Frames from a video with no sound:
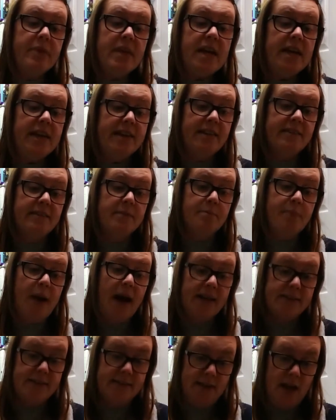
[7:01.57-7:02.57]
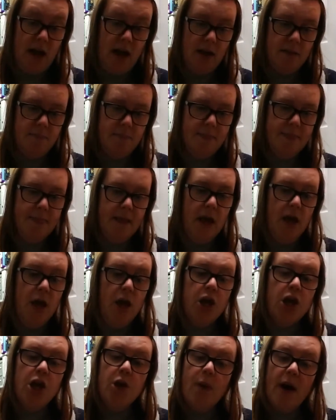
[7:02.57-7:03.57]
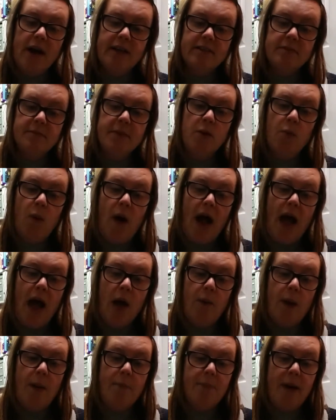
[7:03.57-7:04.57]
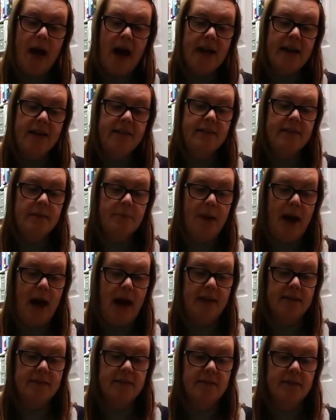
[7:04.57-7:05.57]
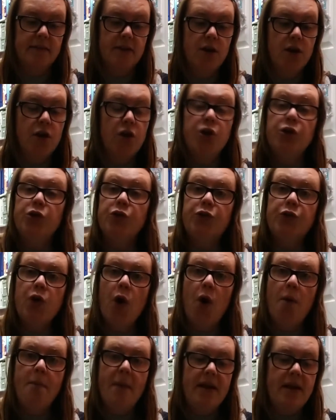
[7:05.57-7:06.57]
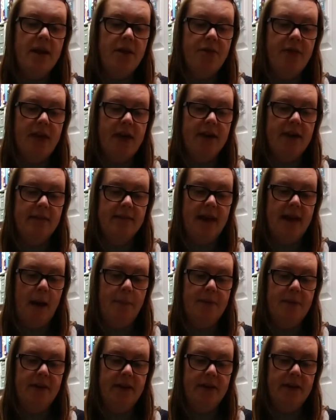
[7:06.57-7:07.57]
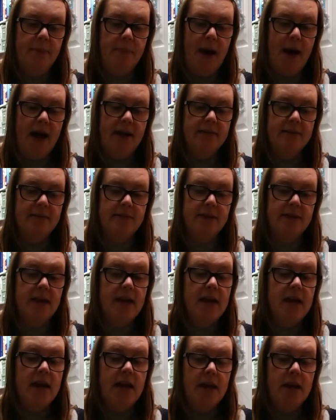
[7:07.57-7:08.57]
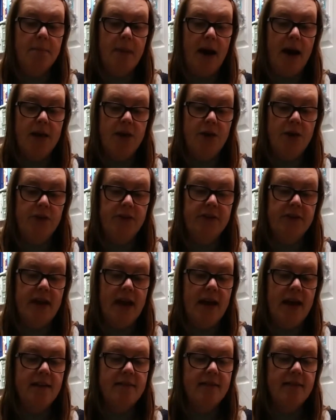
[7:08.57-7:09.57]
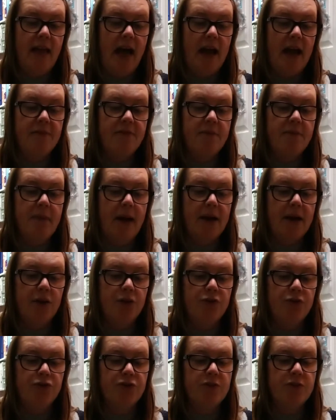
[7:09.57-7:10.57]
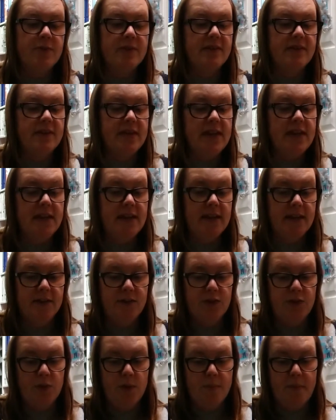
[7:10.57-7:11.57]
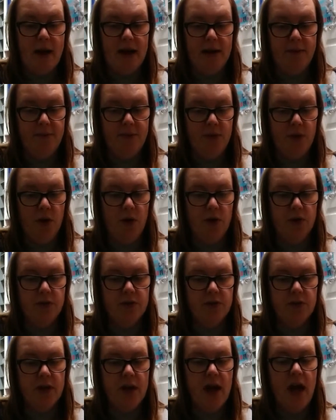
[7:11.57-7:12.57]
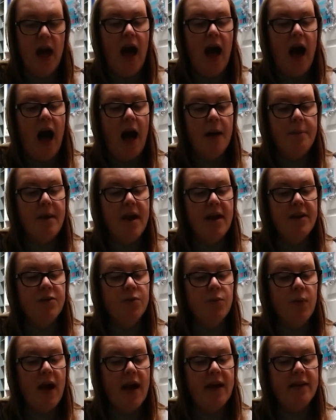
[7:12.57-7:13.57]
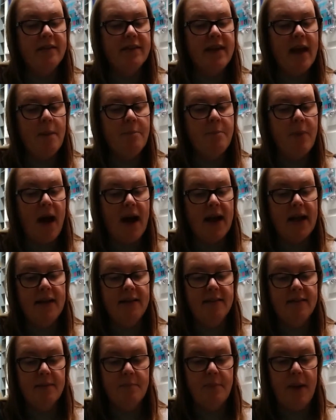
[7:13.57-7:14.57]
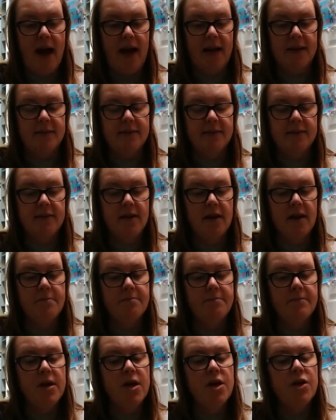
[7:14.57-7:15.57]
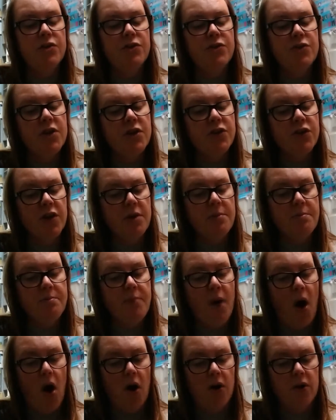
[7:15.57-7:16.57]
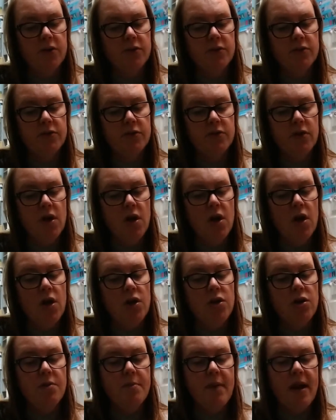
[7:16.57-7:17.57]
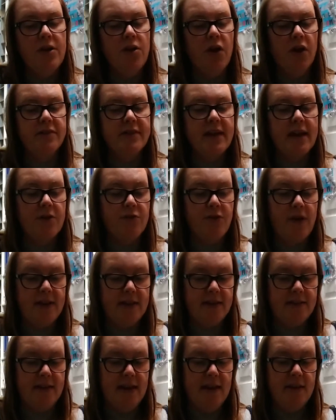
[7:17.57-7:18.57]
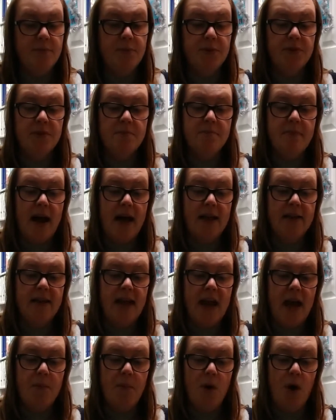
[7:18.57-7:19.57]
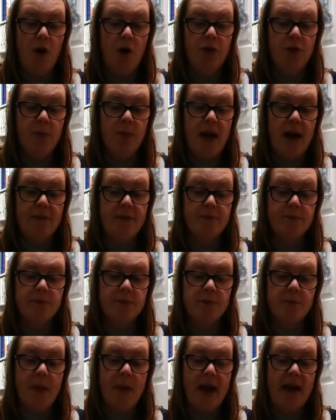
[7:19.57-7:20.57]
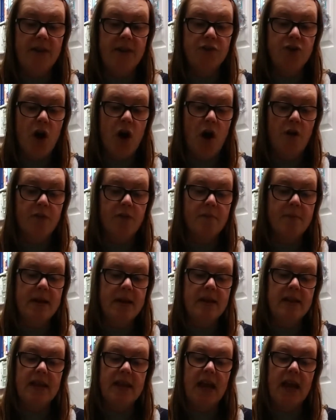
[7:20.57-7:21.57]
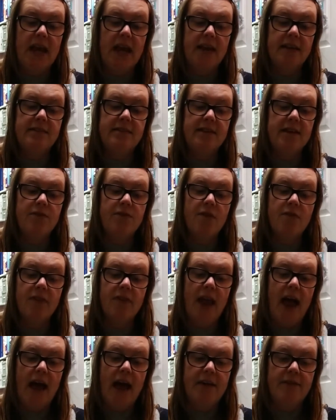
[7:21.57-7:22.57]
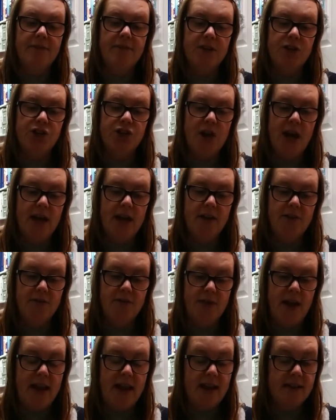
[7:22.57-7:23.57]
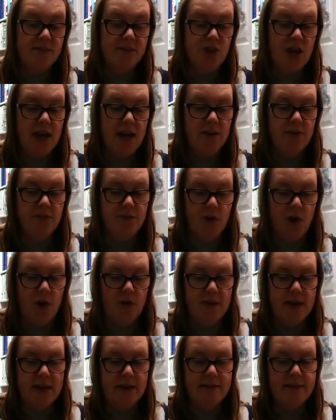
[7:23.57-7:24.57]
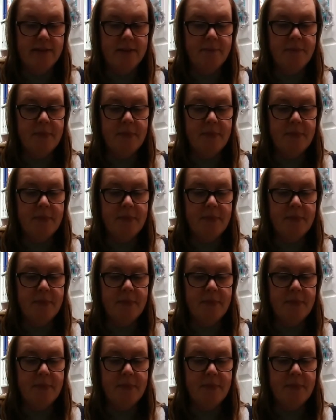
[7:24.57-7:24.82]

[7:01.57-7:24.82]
It isn't past time. You asked me why I went back into the past. So many things happened in the past. In my young days, life in my country was tedious to a man of thought. I made a way to get back into the past, a certain box. You may not credit it, but a man came all the way from Spain to offer me the elixir of life in exchange for it.